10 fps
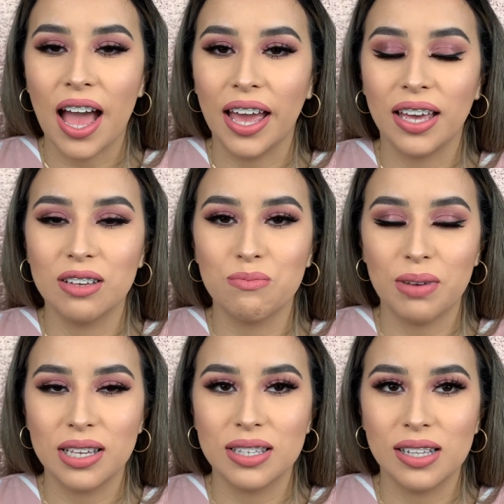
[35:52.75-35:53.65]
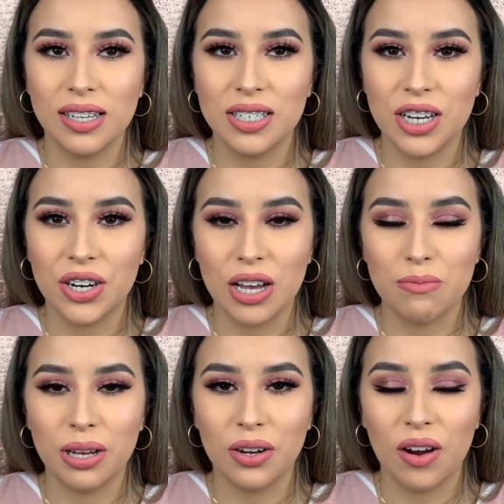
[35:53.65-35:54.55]
I basically teared
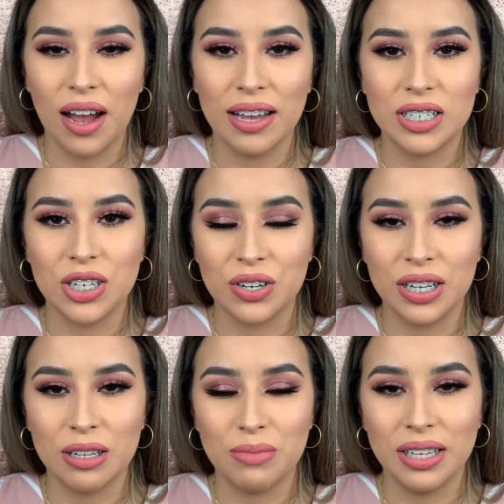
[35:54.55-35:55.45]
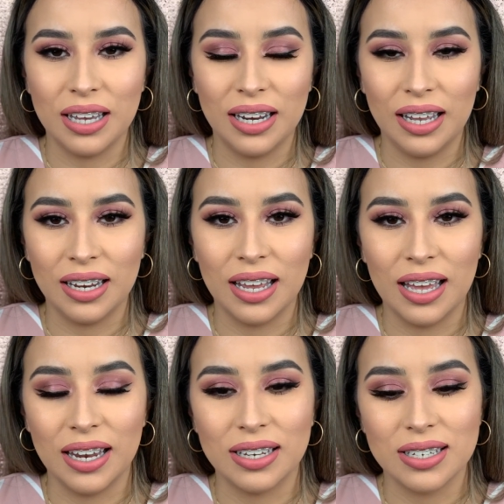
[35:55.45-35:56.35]
up and cried during the beginning
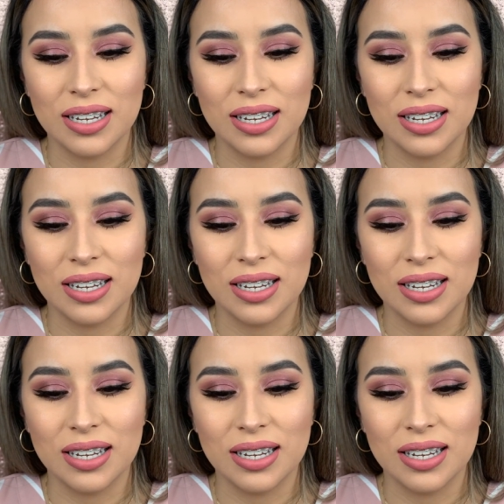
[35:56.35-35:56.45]
and